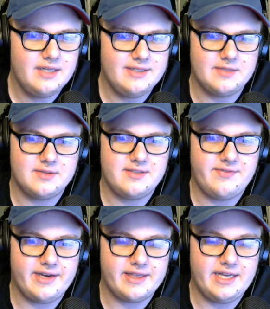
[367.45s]
just with the
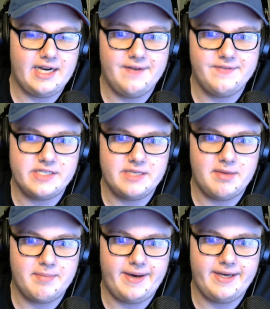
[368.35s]
fact that obviously my
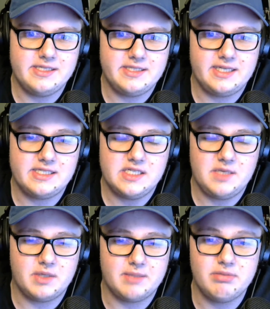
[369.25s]
mind is set
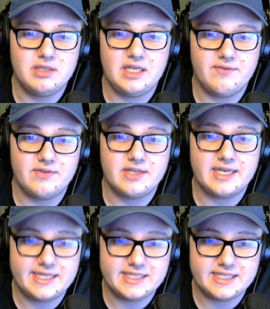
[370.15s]
somewhat completely different than
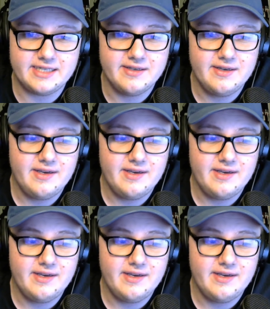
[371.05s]
content,